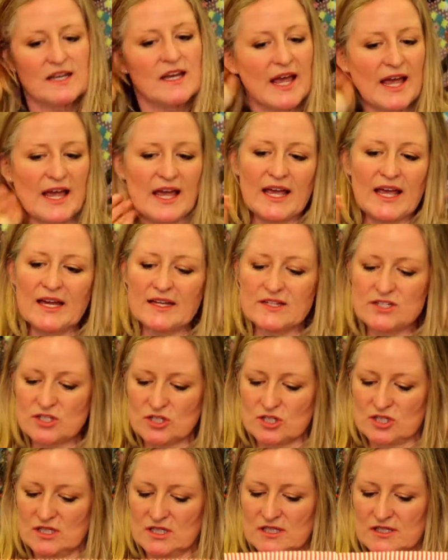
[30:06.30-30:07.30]

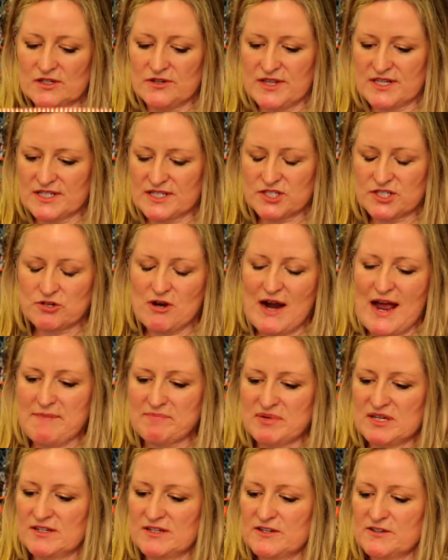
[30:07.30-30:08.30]
handle, or the
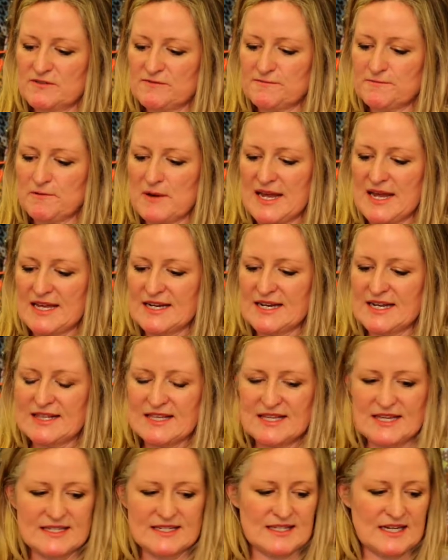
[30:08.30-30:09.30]
strap, frayed on
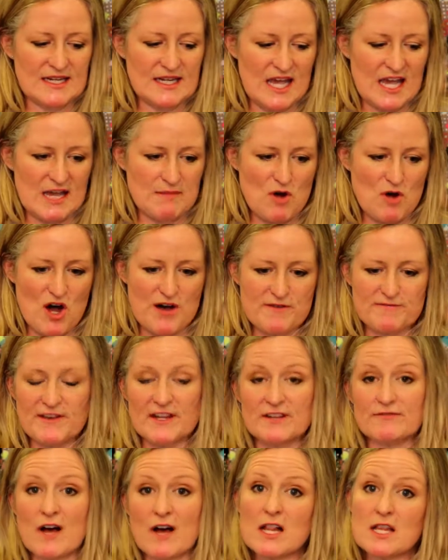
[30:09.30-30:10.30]
the end and came off
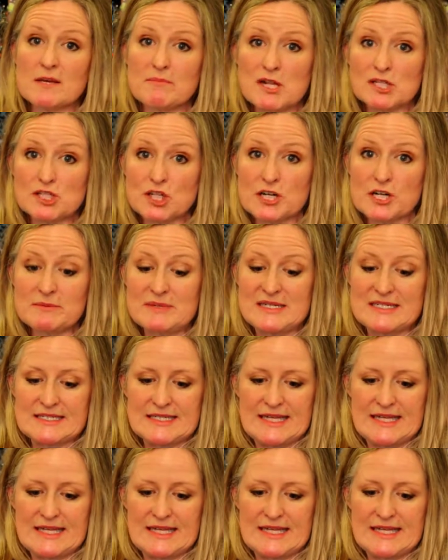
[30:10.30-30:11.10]
at a volleyball tournament